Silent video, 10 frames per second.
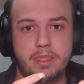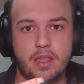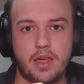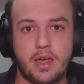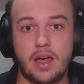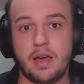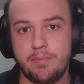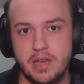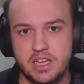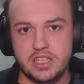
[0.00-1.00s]
a
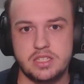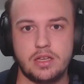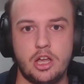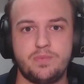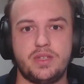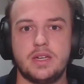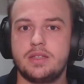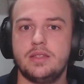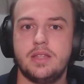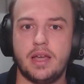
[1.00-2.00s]
base object
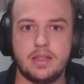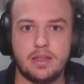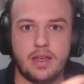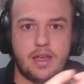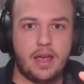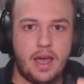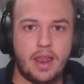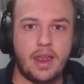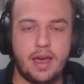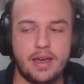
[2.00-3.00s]
that
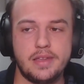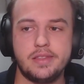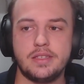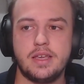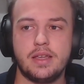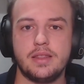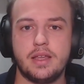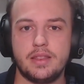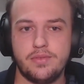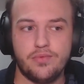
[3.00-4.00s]
aligns and
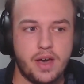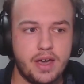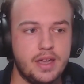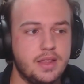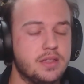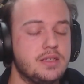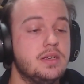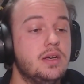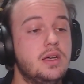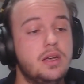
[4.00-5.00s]
that defines
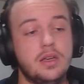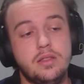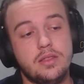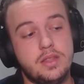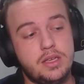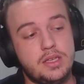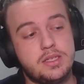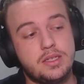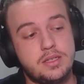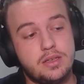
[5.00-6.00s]

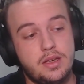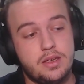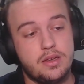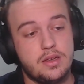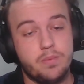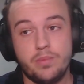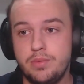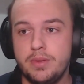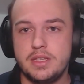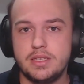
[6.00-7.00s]
these
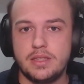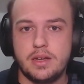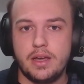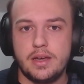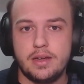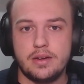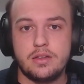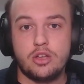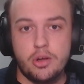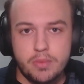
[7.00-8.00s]
properties that are
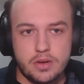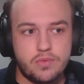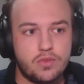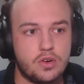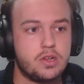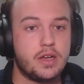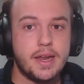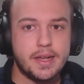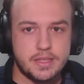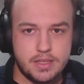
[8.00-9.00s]
common for
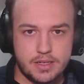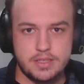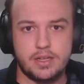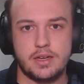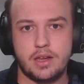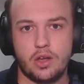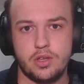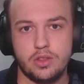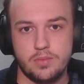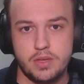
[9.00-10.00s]
characters that are going
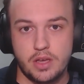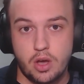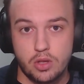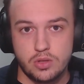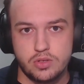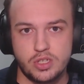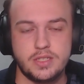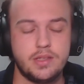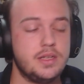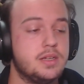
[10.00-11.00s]
to be on your
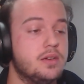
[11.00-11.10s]
scene.